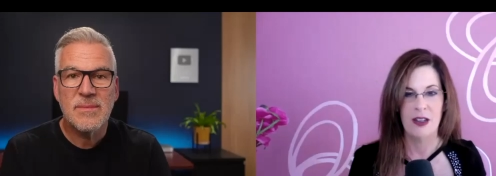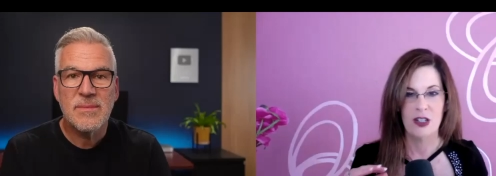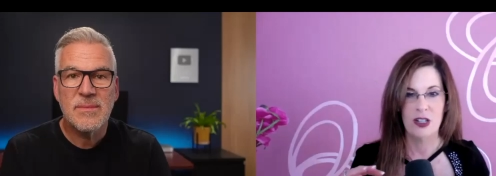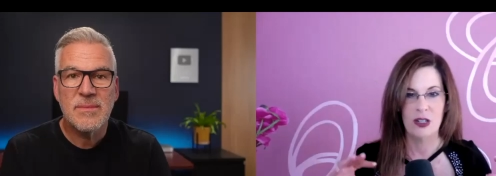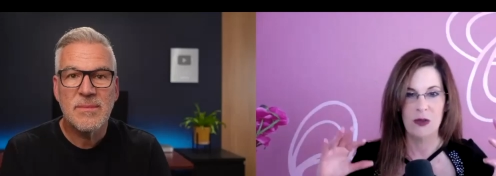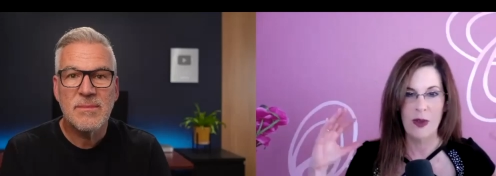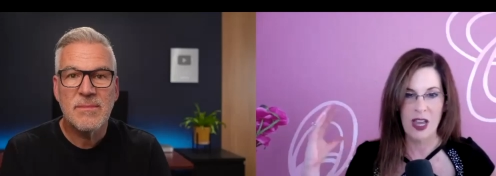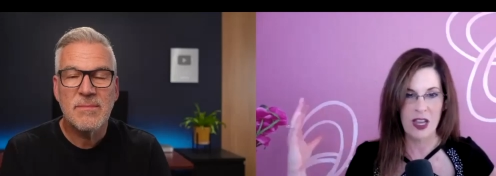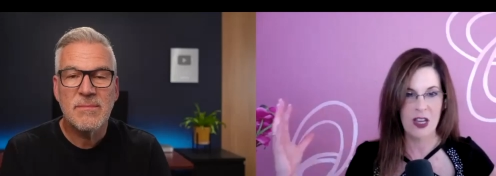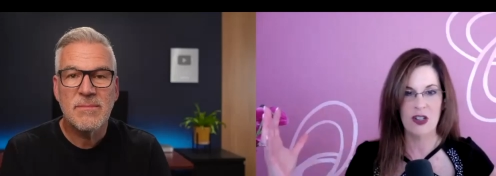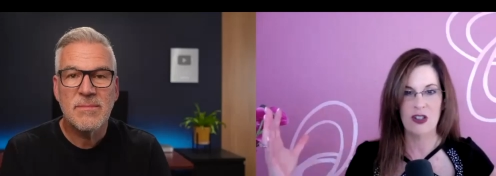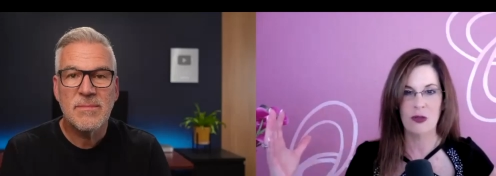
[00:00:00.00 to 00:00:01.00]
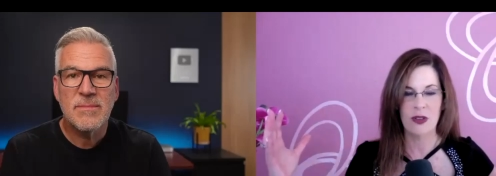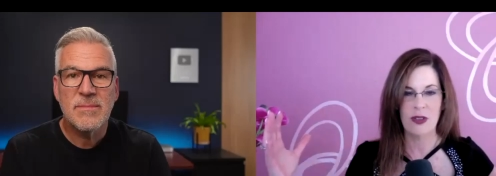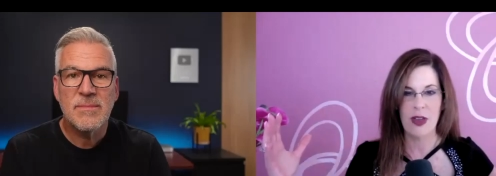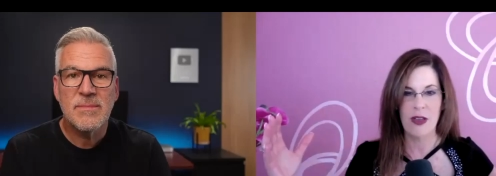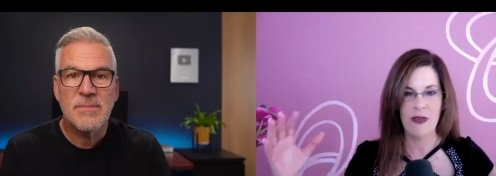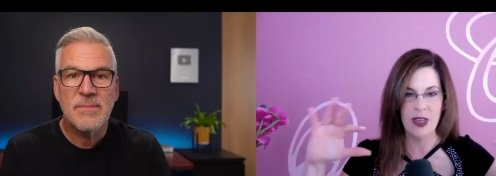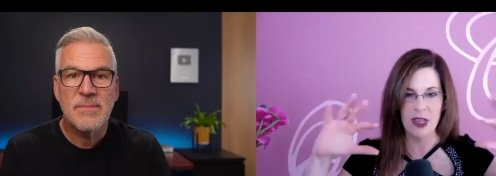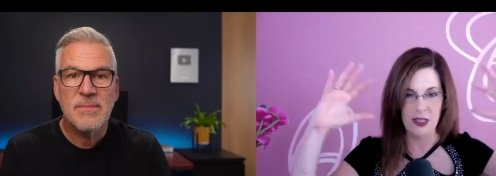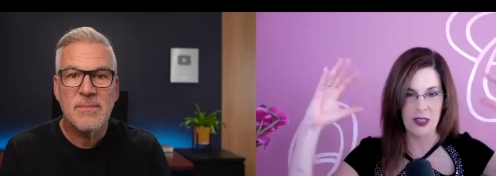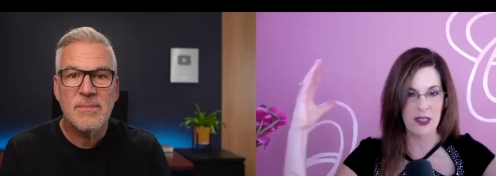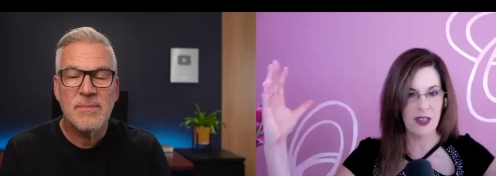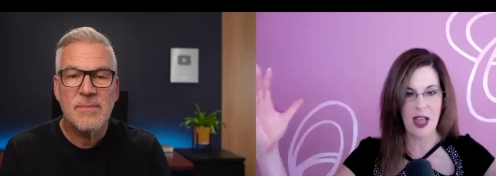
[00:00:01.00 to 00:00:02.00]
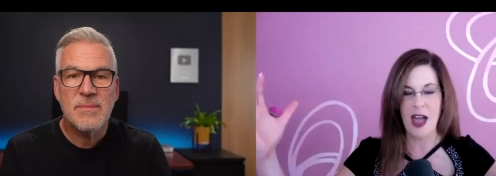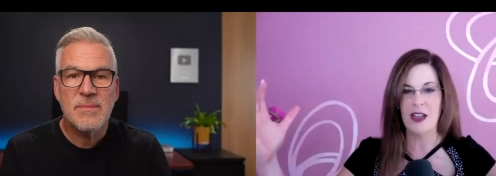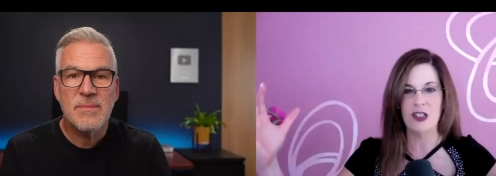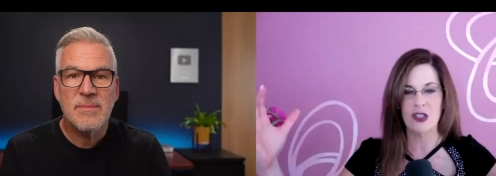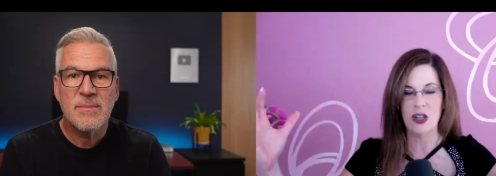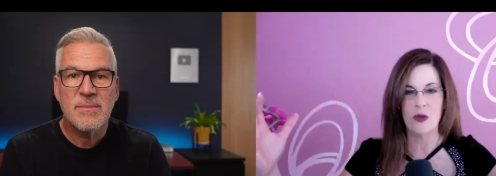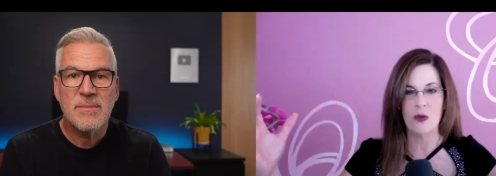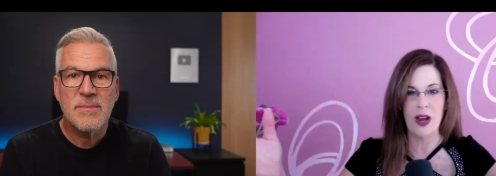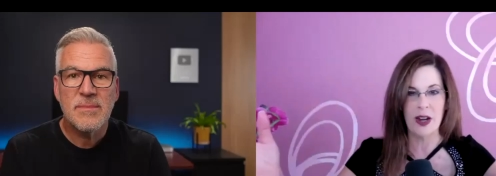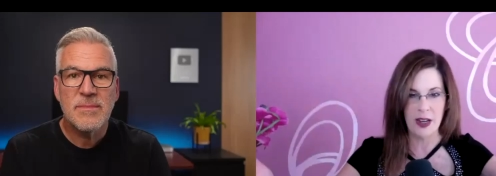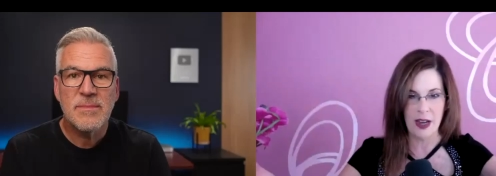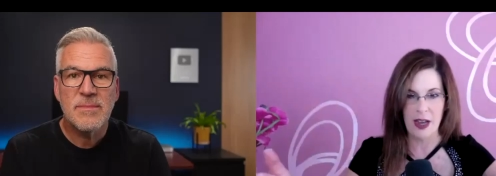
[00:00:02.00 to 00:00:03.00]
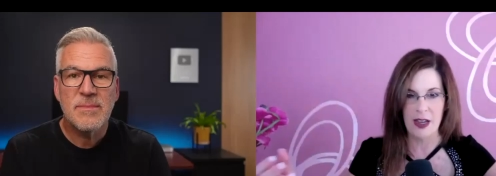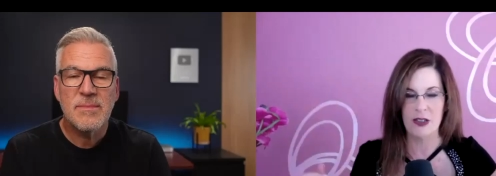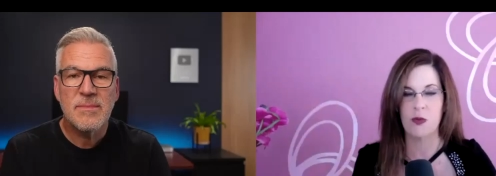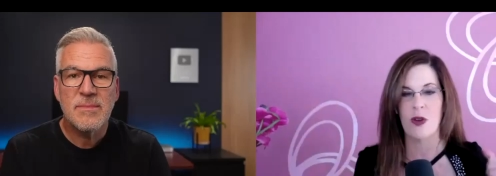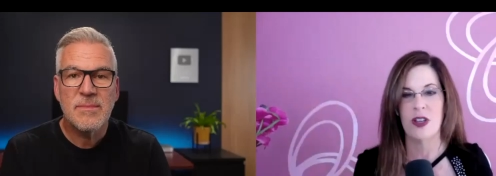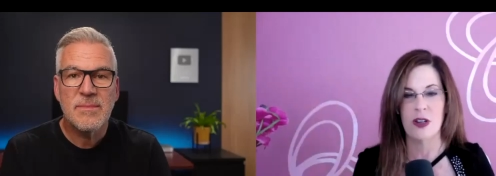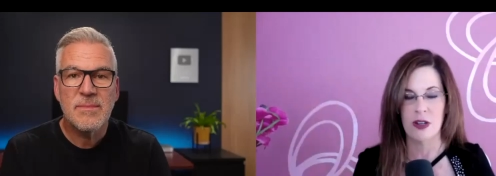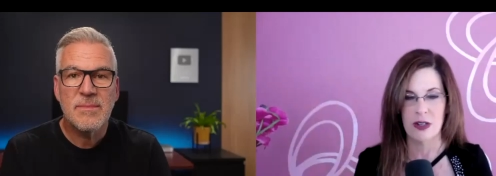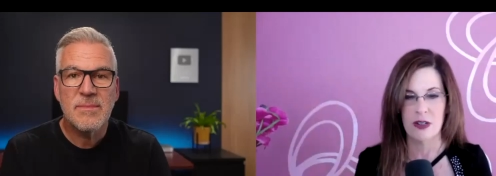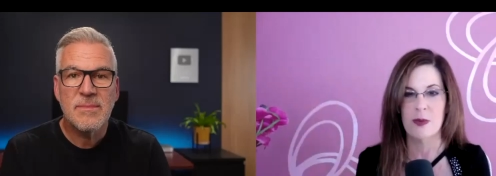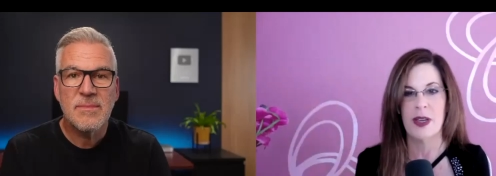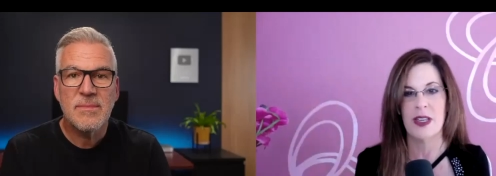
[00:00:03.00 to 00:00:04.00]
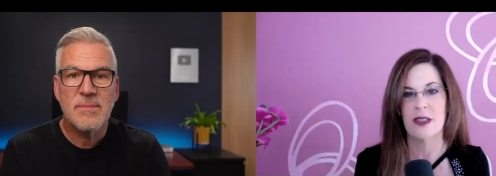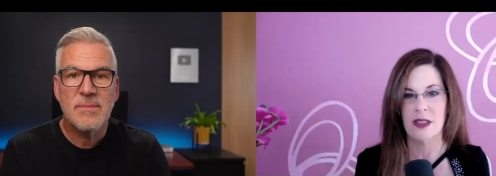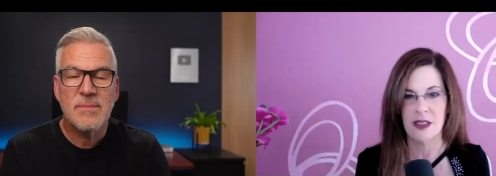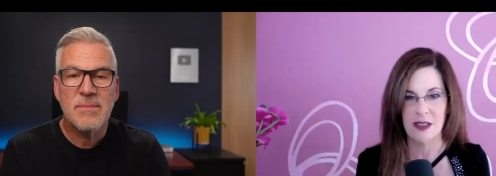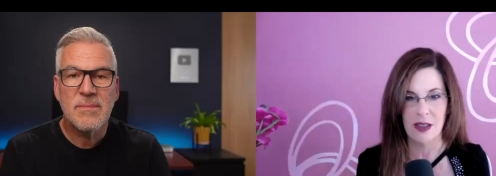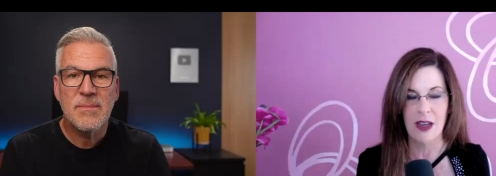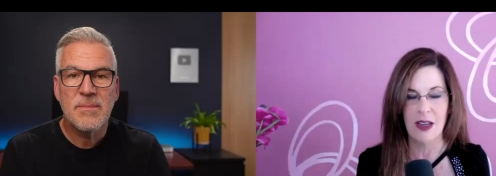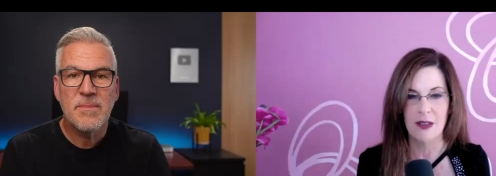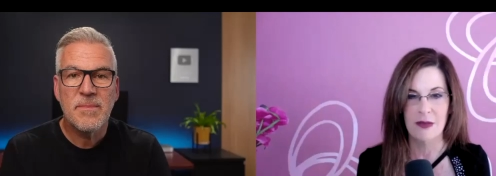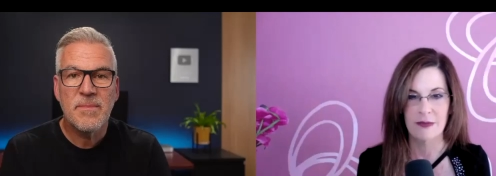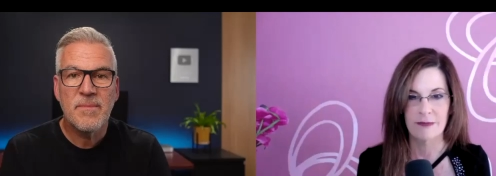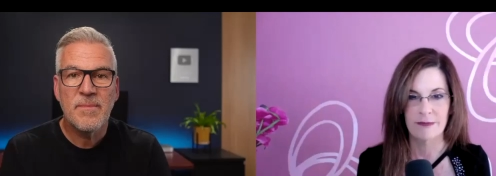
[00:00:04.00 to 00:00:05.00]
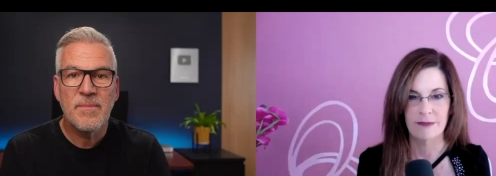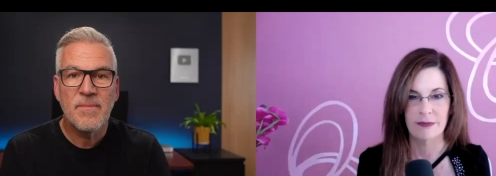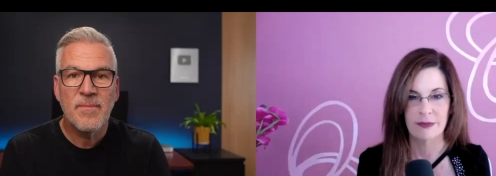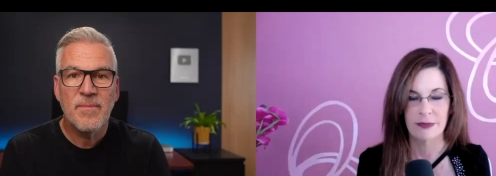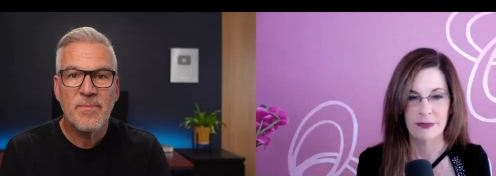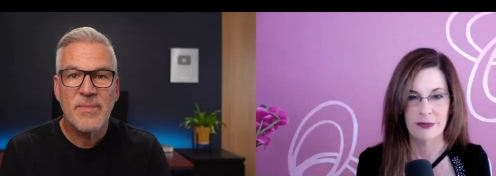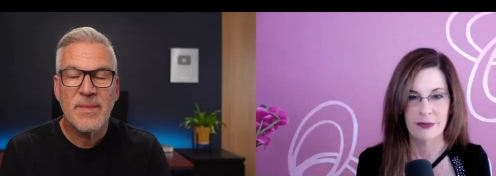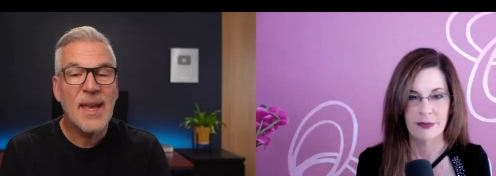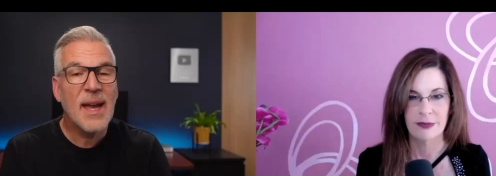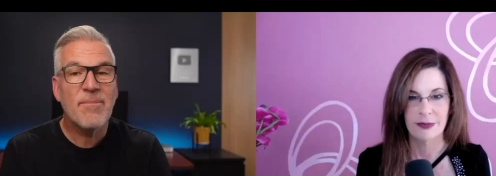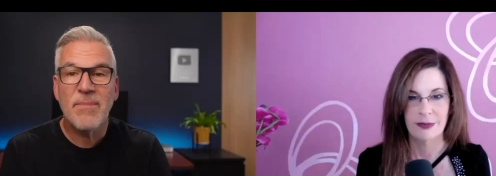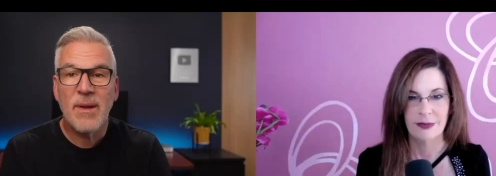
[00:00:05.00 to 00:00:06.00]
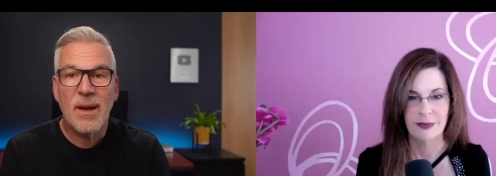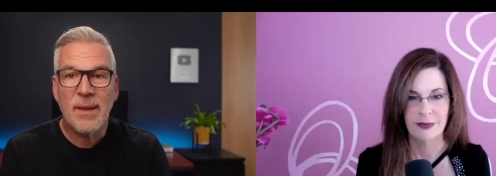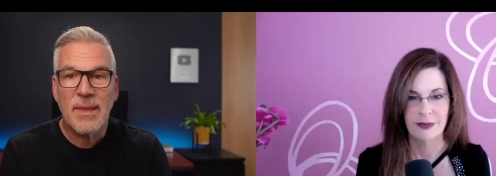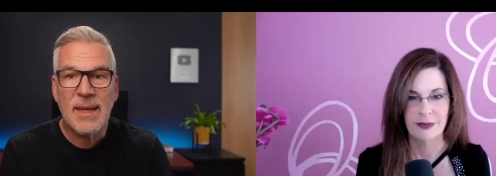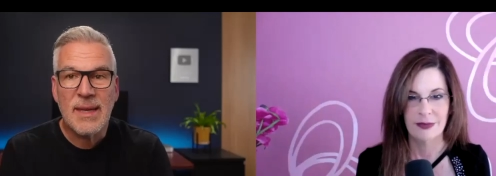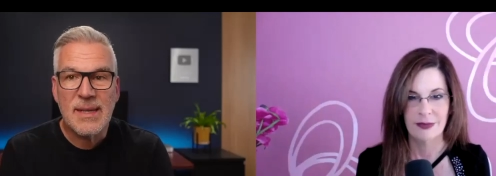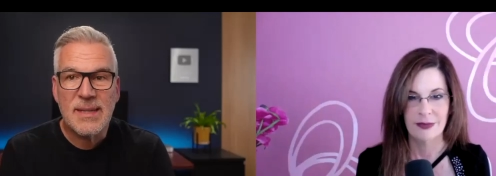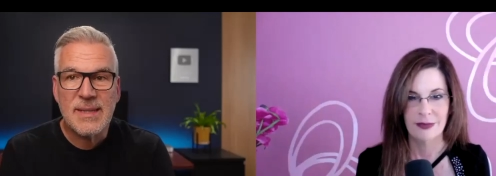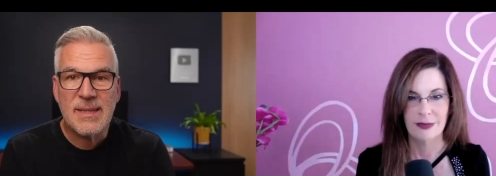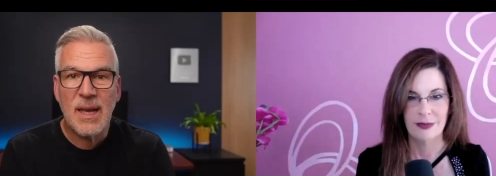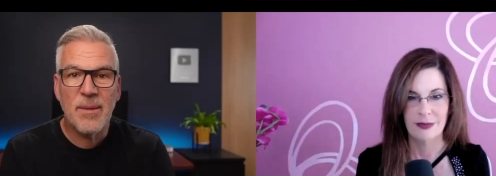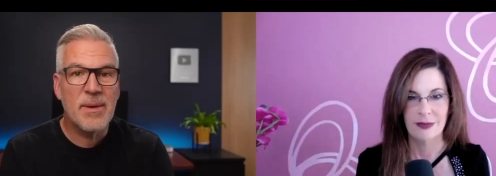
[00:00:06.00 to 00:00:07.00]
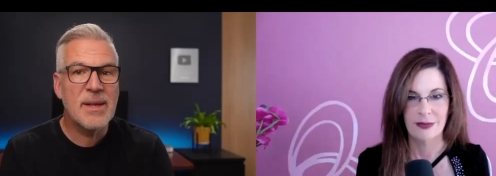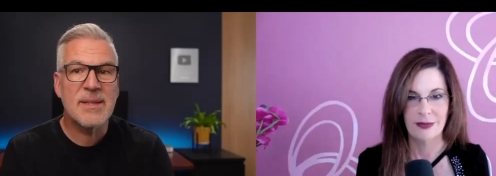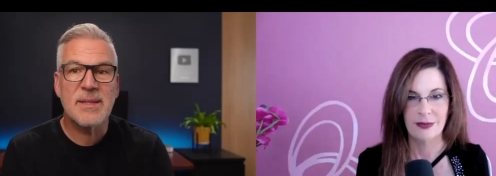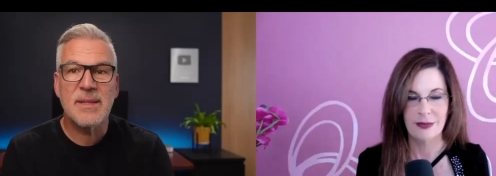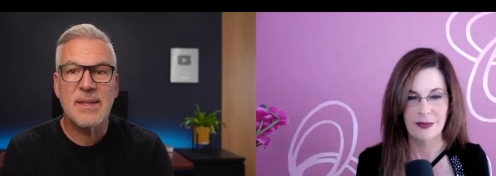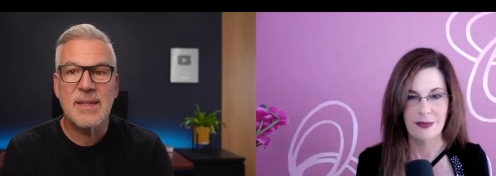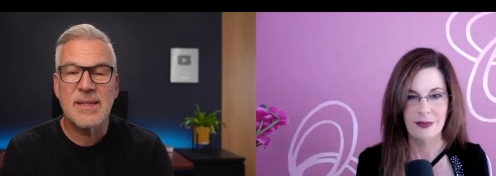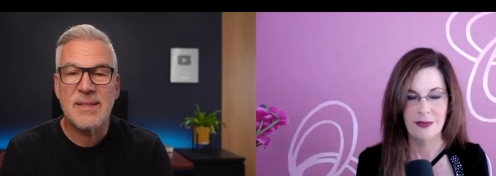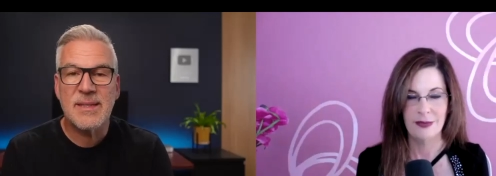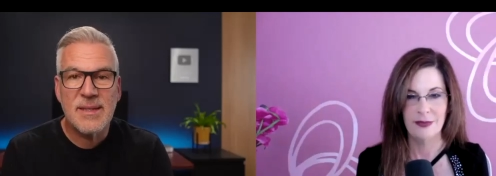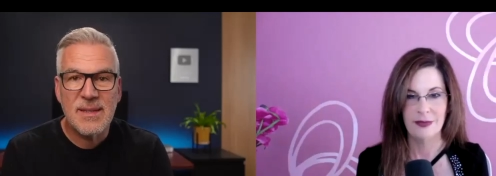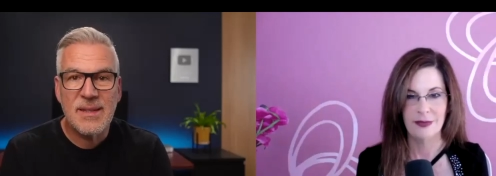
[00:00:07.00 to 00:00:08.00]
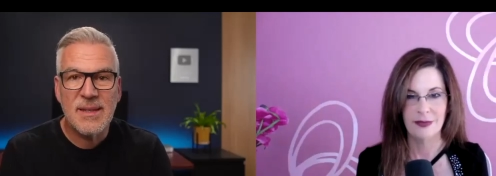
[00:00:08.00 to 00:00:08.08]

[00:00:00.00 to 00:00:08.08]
Speaker 1: to making sure that this is as show ready as what your space looks like?
Speaker 2: Yeah, I think it's I mean there's, there's